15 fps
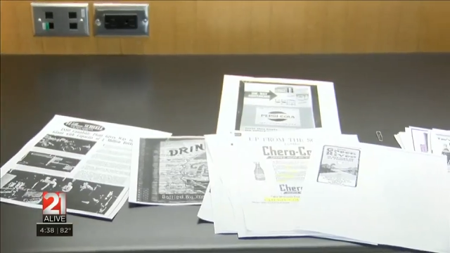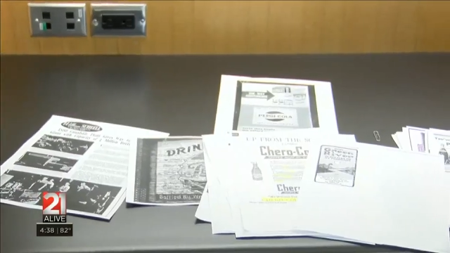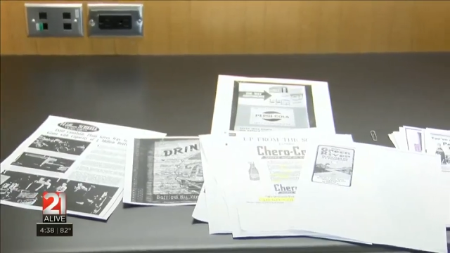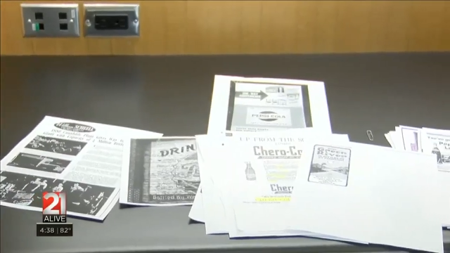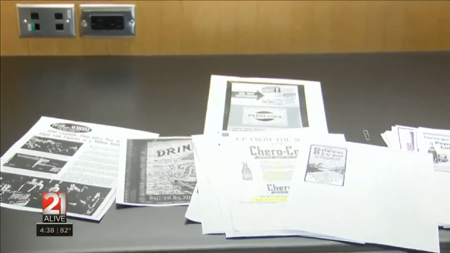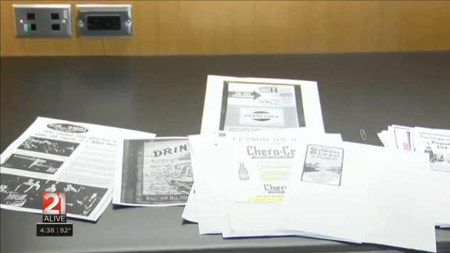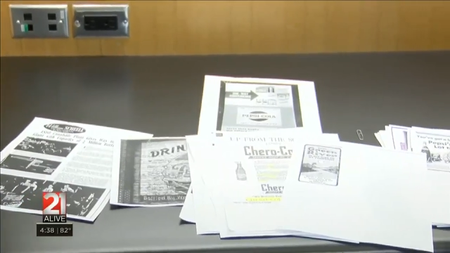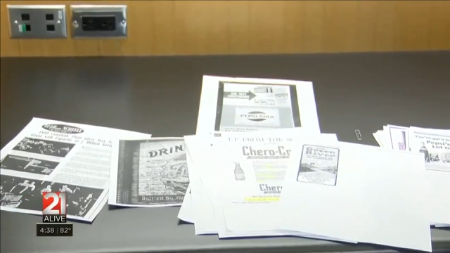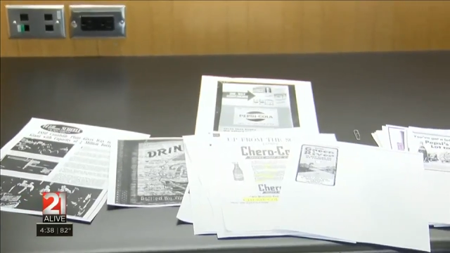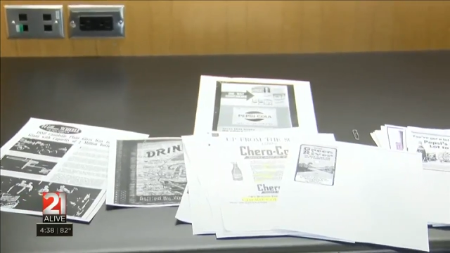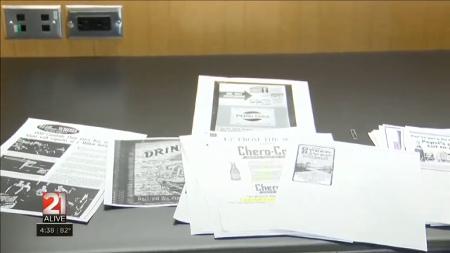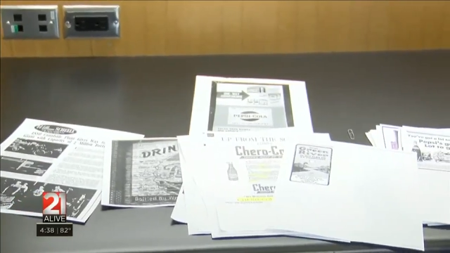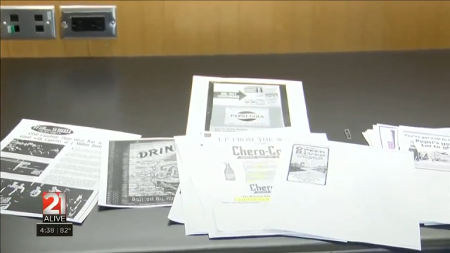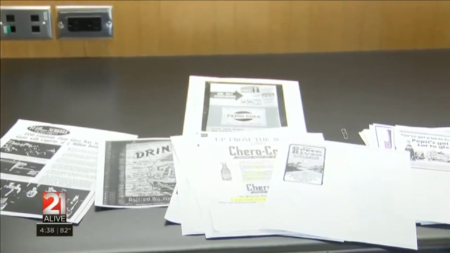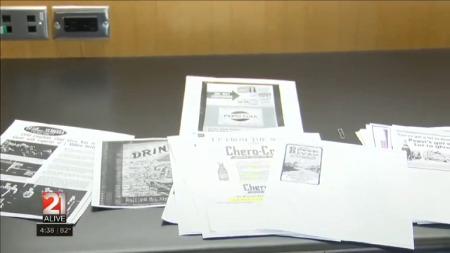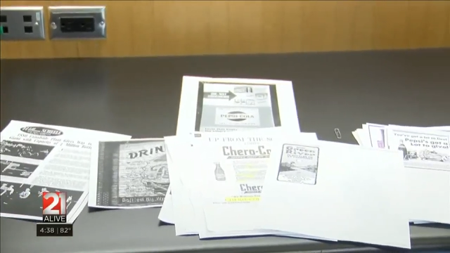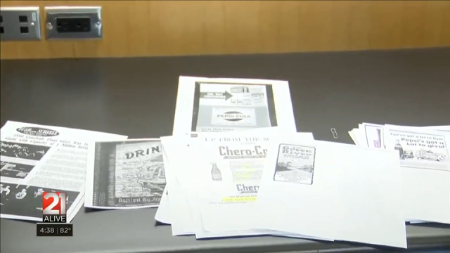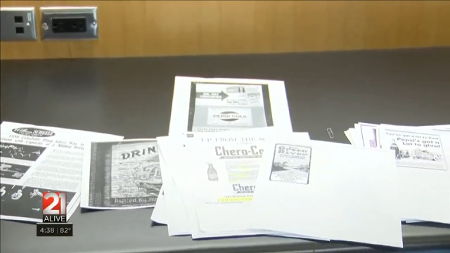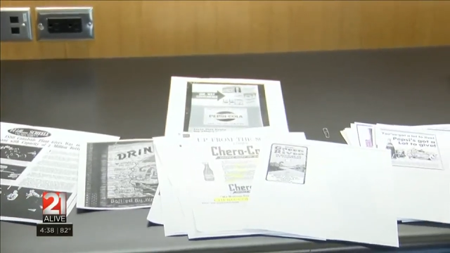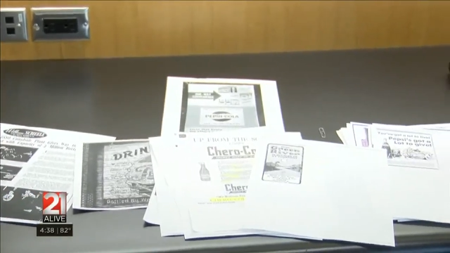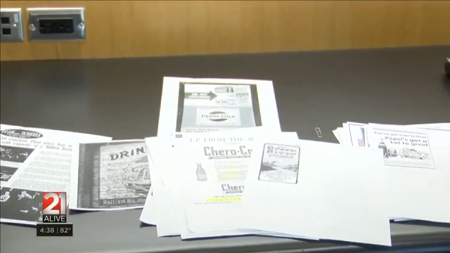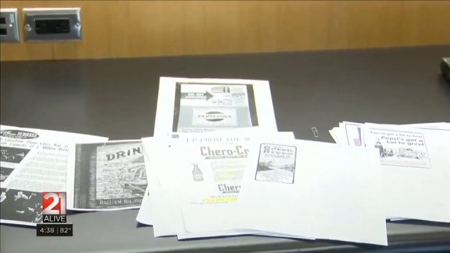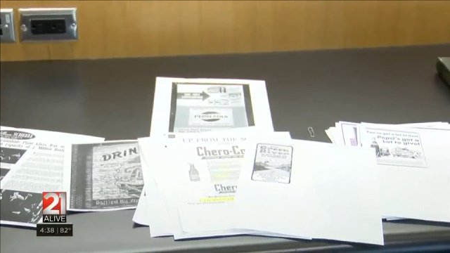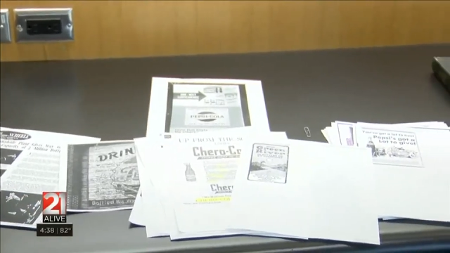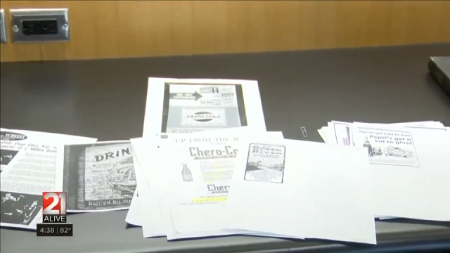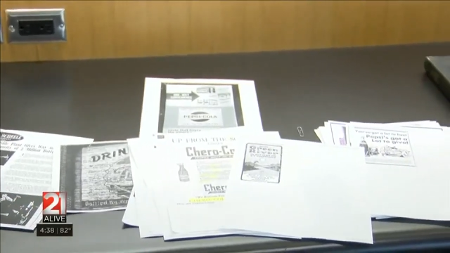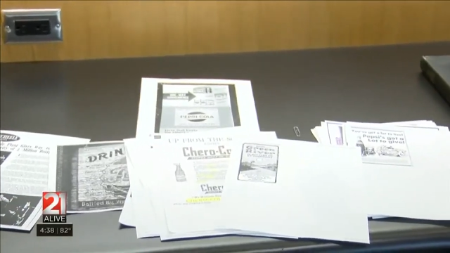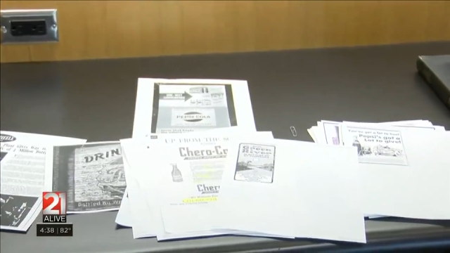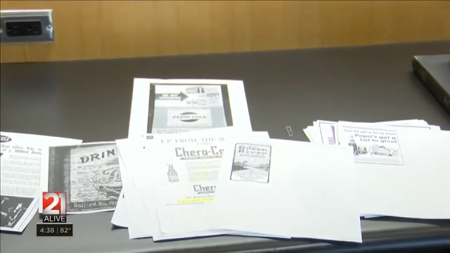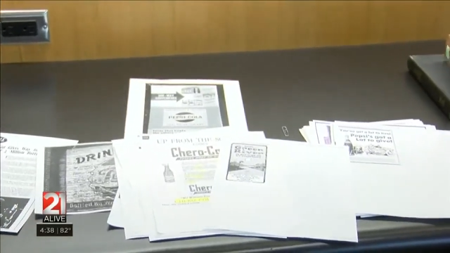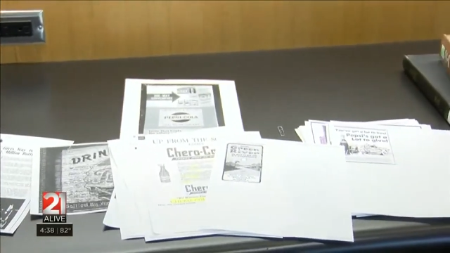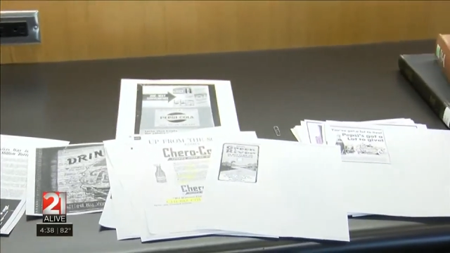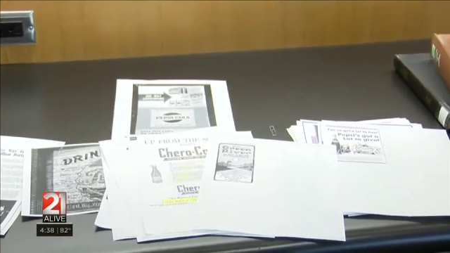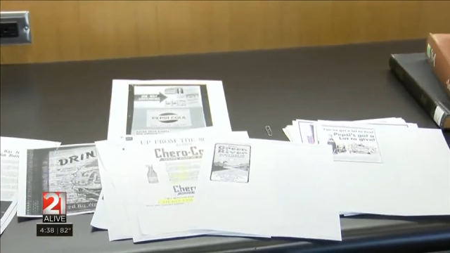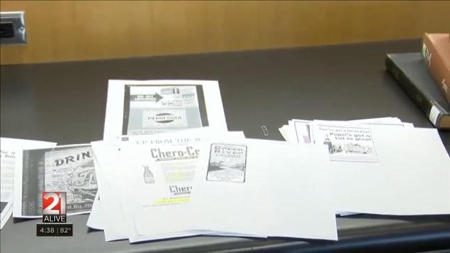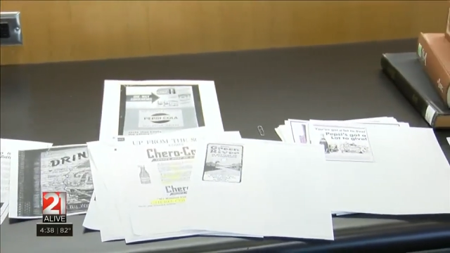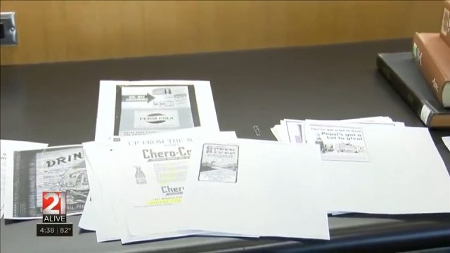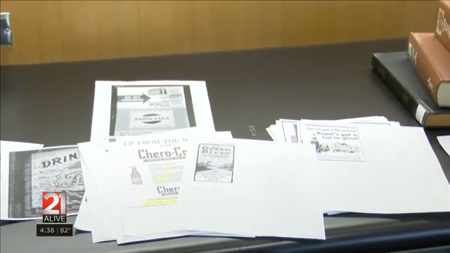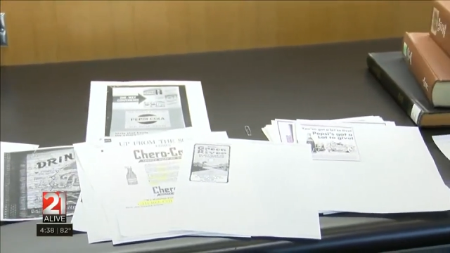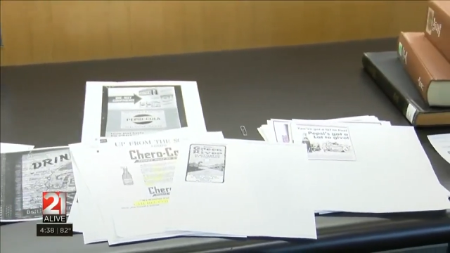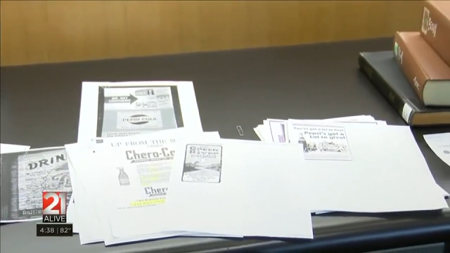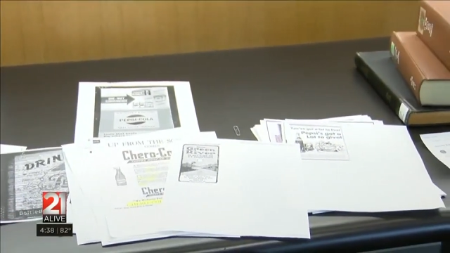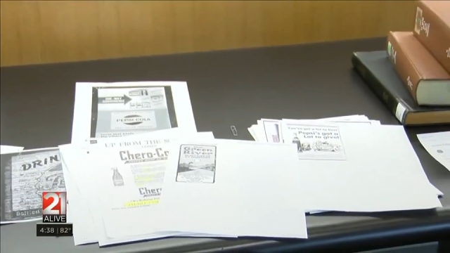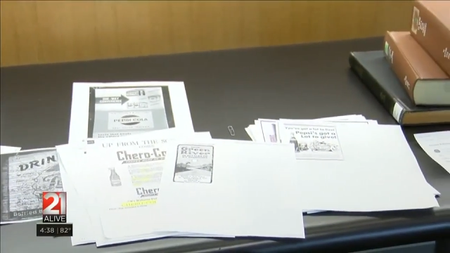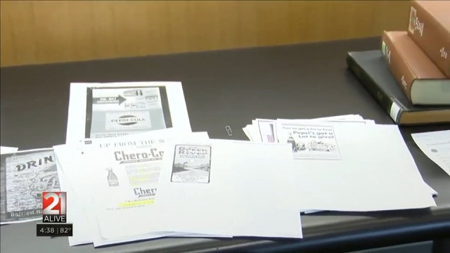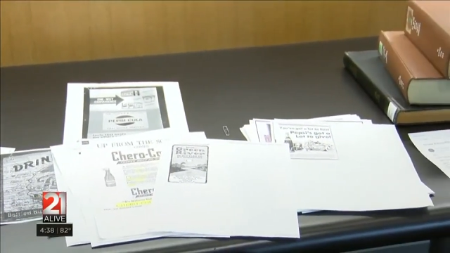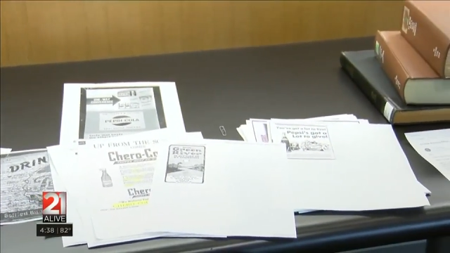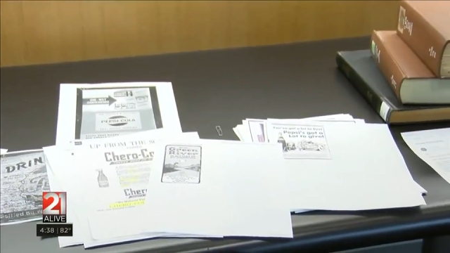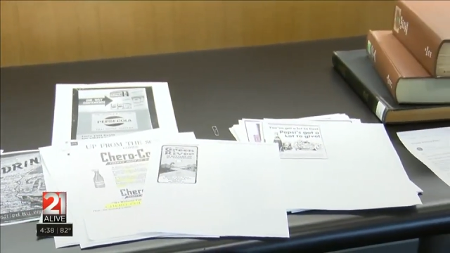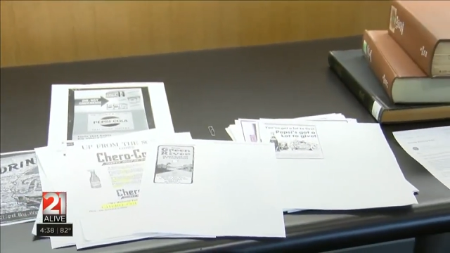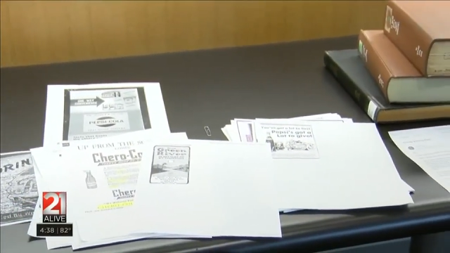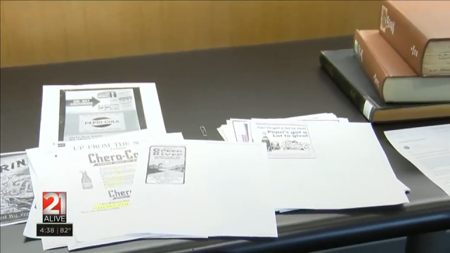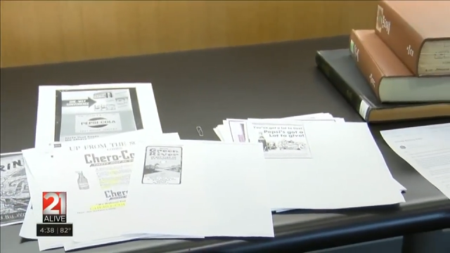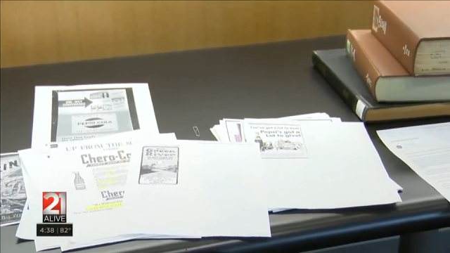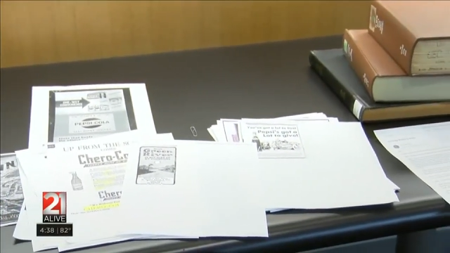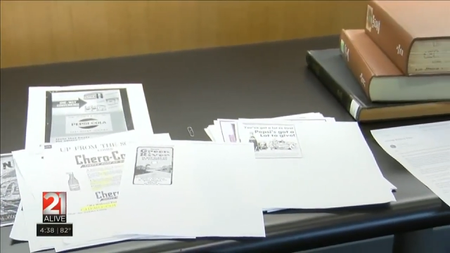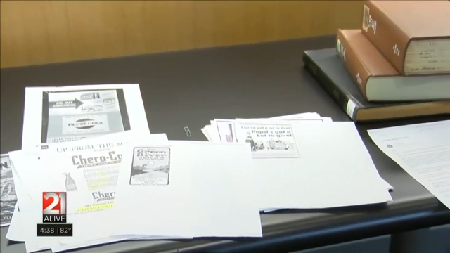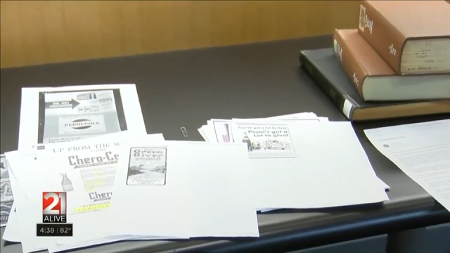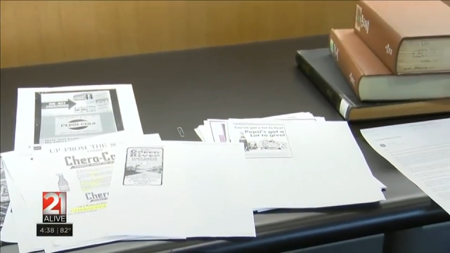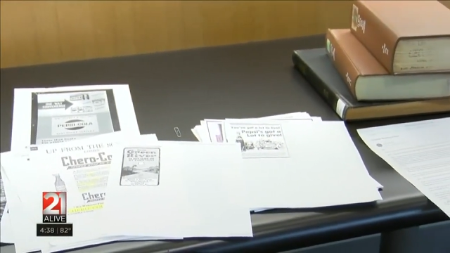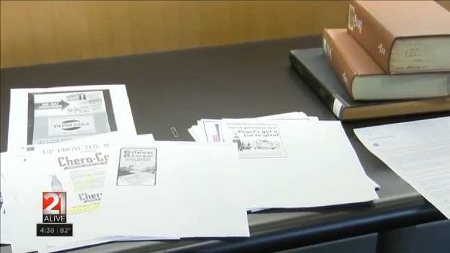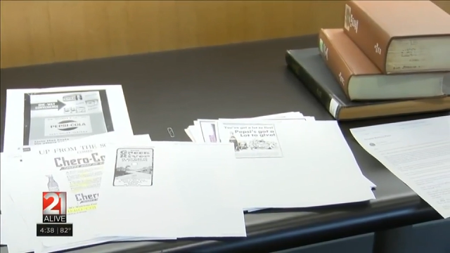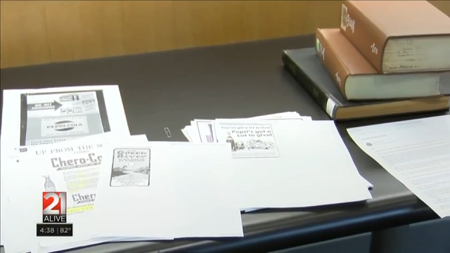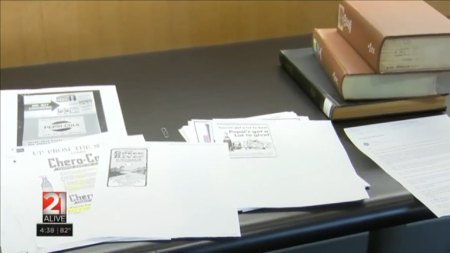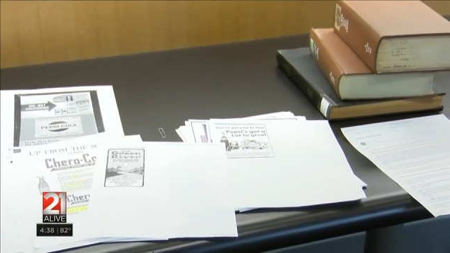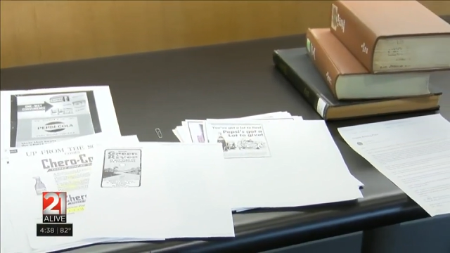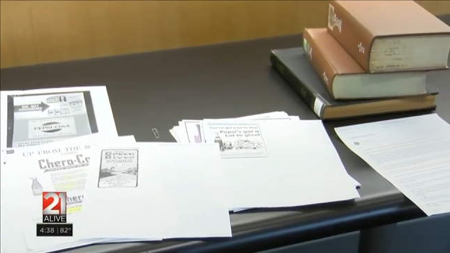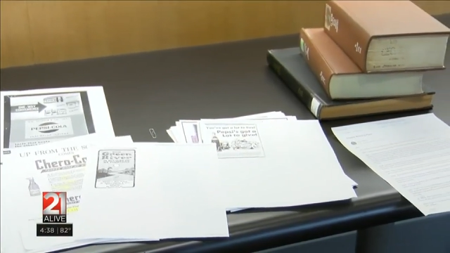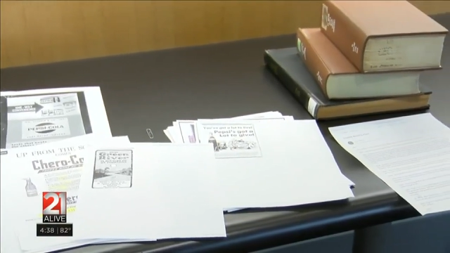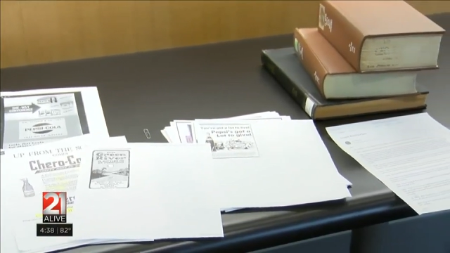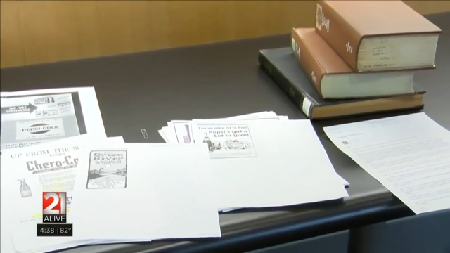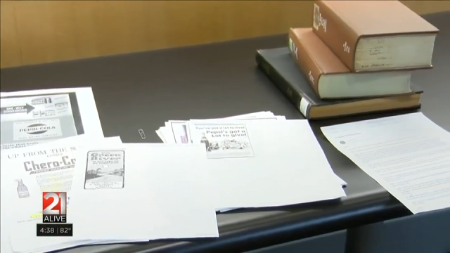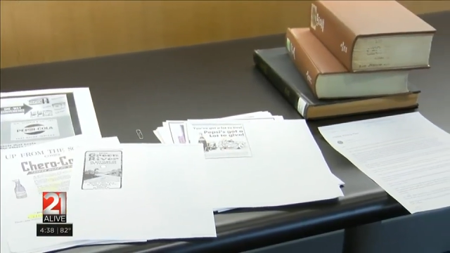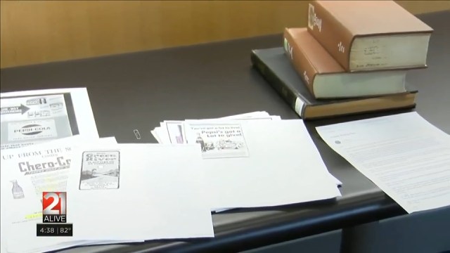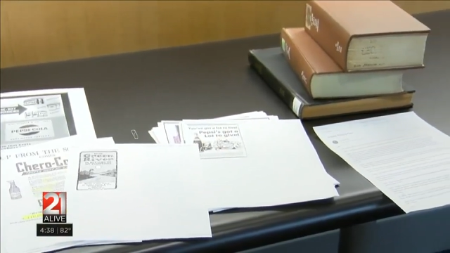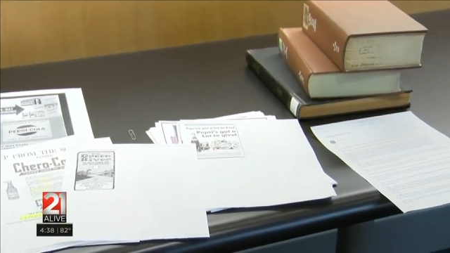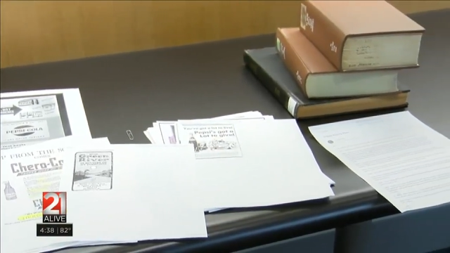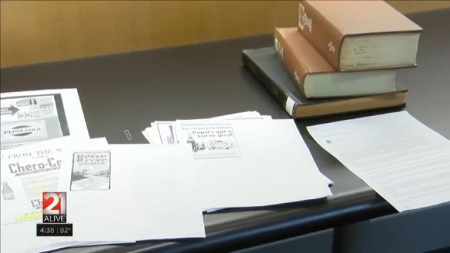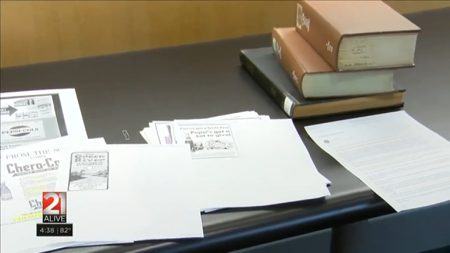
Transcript: No face is visible, so there are no lips to read.